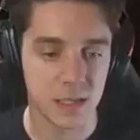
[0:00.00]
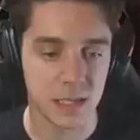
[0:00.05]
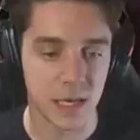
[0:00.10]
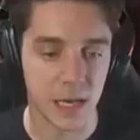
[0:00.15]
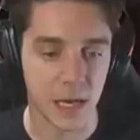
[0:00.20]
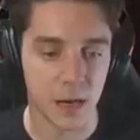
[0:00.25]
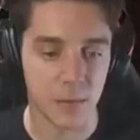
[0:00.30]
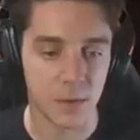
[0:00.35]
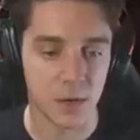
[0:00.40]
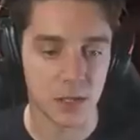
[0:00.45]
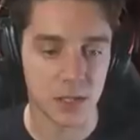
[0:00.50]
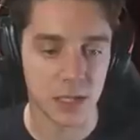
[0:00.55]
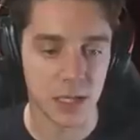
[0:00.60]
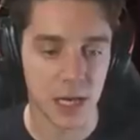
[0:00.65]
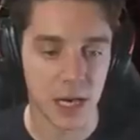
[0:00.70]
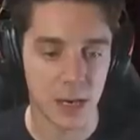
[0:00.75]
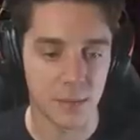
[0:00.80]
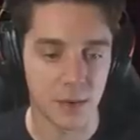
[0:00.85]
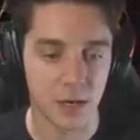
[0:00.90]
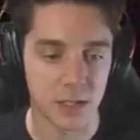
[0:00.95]
Take out Mercy.
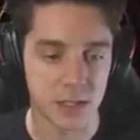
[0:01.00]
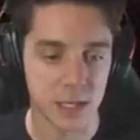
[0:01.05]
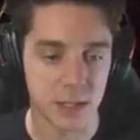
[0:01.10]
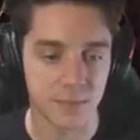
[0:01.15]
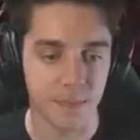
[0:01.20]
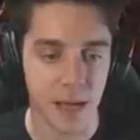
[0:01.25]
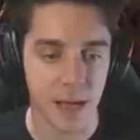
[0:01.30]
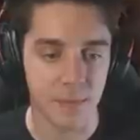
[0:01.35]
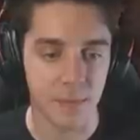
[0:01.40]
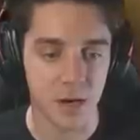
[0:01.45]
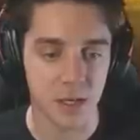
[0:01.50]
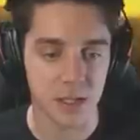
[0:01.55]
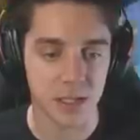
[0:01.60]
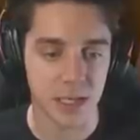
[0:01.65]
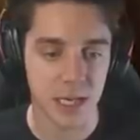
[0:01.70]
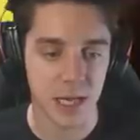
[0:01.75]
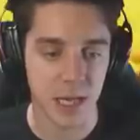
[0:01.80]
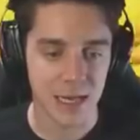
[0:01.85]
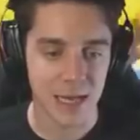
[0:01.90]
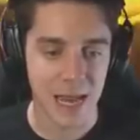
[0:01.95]
Hi, Mercy. Bye,
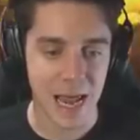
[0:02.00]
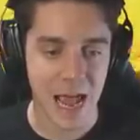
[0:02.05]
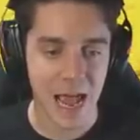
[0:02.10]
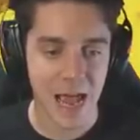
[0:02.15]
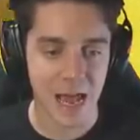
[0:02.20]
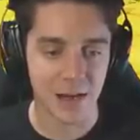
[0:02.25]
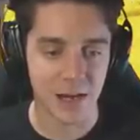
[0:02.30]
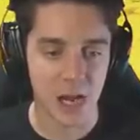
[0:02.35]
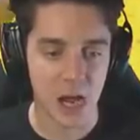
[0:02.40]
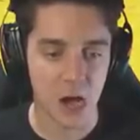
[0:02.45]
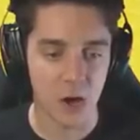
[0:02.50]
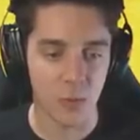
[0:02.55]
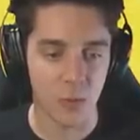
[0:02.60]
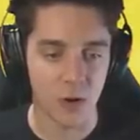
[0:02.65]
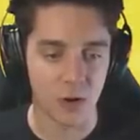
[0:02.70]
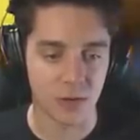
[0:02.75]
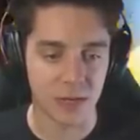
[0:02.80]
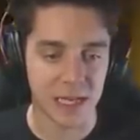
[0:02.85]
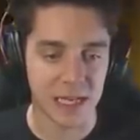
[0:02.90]
Mercy. Now, nah, no one